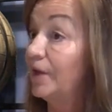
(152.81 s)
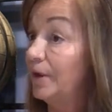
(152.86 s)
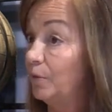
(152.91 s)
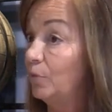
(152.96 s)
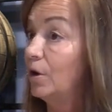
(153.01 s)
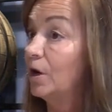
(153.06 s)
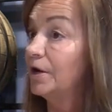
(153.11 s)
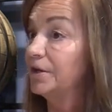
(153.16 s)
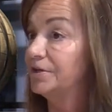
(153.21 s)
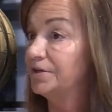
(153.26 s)
They
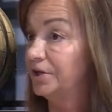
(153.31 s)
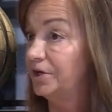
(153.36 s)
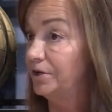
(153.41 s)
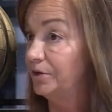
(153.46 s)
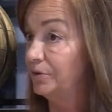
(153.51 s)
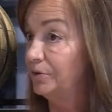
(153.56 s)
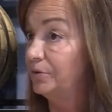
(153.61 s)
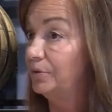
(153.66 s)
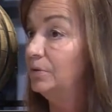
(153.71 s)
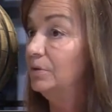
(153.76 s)
wanted to
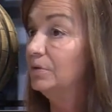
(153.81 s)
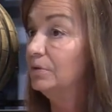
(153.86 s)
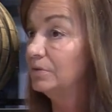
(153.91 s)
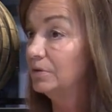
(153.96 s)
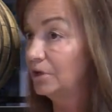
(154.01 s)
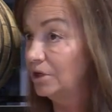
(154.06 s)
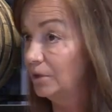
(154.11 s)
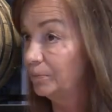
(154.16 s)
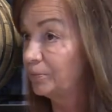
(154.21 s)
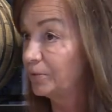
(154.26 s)
go
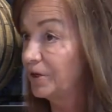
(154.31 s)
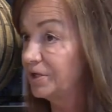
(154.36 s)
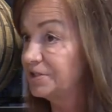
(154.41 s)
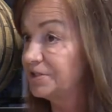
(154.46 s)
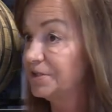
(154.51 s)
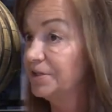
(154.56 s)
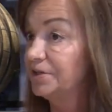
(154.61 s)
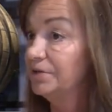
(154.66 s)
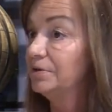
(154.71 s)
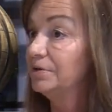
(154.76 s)
cup
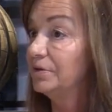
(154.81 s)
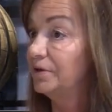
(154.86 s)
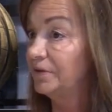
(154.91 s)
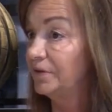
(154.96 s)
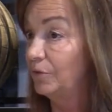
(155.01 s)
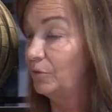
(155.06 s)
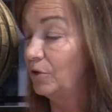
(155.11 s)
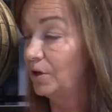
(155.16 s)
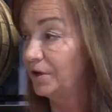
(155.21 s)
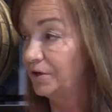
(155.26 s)
racing,
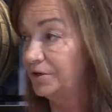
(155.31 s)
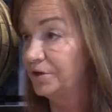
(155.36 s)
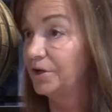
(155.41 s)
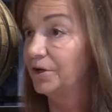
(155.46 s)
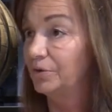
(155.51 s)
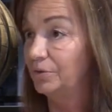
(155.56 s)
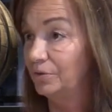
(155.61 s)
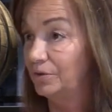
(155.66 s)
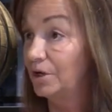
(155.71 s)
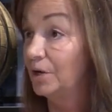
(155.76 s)
and they wanted to
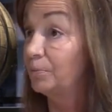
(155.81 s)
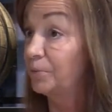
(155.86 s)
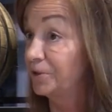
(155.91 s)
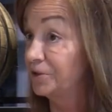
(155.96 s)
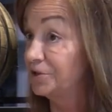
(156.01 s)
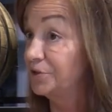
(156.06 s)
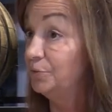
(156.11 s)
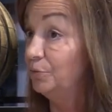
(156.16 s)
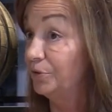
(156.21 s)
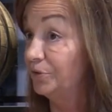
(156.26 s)
go cup
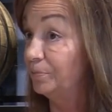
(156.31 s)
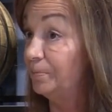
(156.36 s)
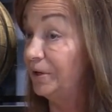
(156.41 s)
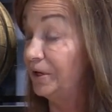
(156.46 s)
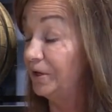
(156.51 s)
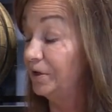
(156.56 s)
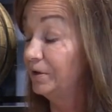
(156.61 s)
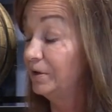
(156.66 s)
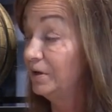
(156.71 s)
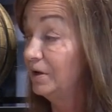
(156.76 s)
racing with
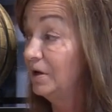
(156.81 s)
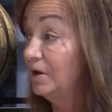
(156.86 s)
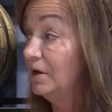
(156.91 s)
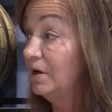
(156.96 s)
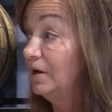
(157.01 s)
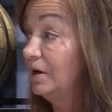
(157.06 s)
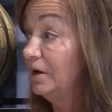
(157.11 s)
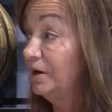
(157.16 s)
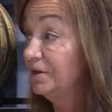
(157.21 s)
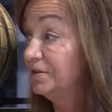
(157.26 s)
me.
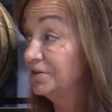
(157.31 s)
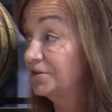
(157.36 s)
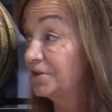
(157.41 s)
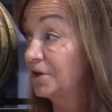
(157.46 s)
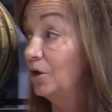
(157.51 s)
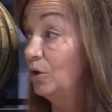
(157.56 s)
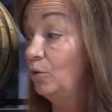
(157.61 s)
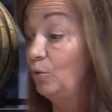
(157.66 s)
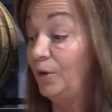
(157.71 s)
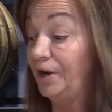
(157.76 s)

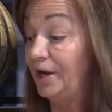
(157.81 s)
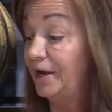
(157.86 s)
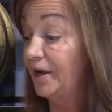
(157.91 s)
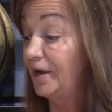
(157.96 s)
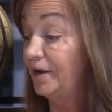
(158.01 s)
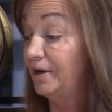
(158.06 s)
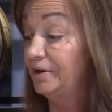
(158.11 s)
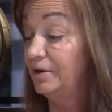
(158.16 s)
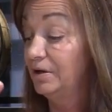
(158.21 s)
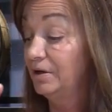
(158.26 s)
So we
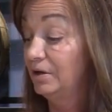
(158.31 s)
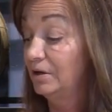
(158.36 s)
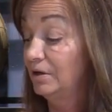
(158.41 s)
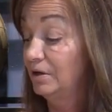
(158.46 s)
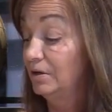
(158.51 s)
had